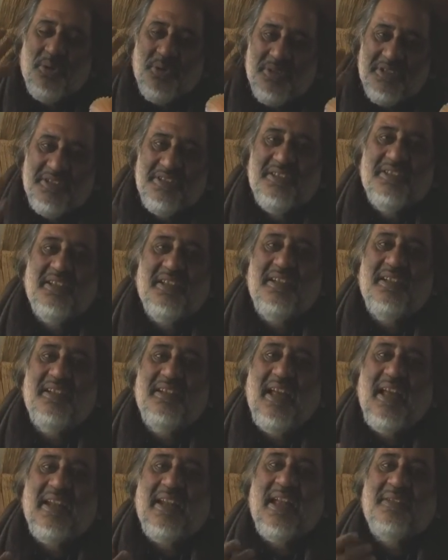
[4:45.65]

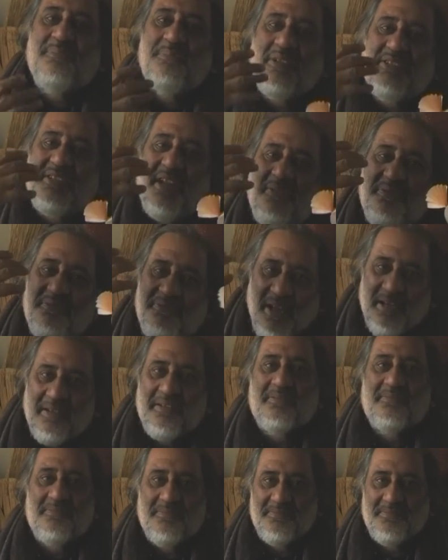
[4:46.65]
original and must have fun.